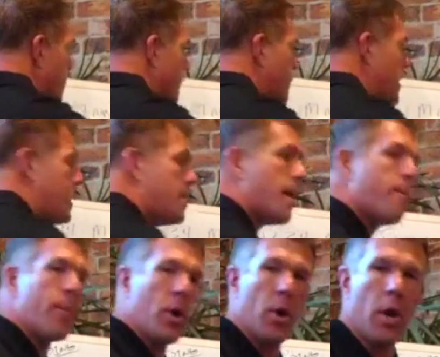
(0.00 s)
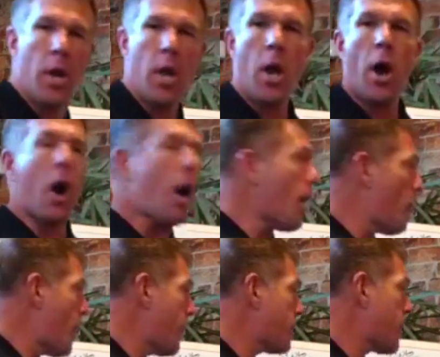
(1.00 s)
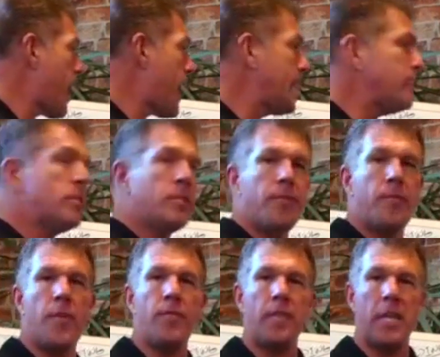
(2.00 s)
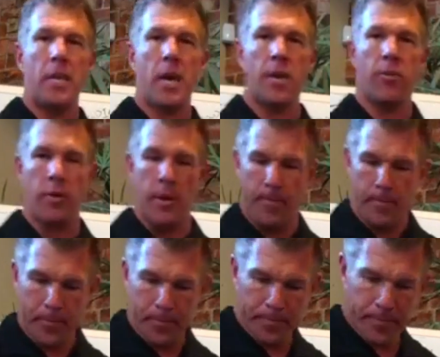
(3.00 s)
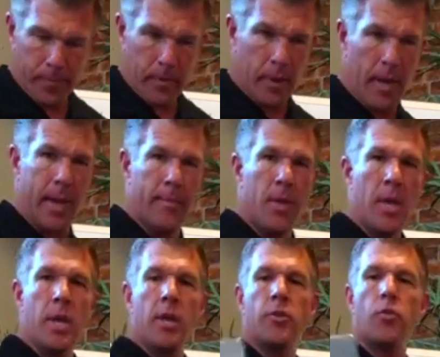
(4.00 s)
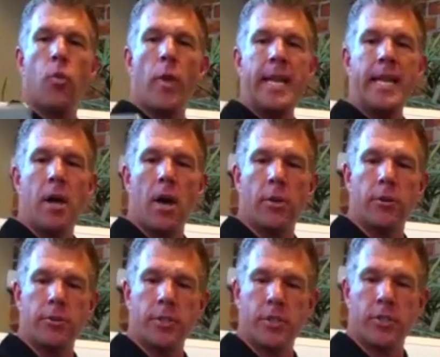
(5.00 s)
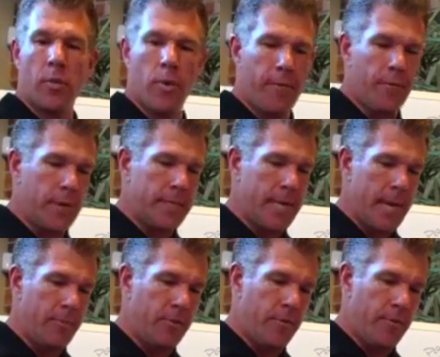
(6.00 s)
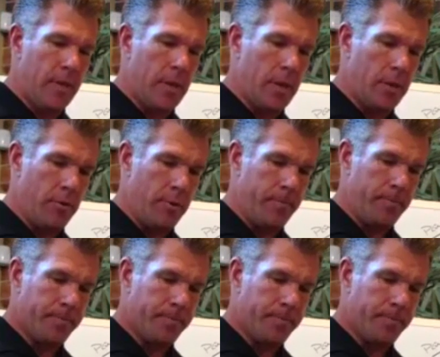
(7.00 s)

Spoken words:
foot number times 1,500, okay? $20 a square foot times 1,500.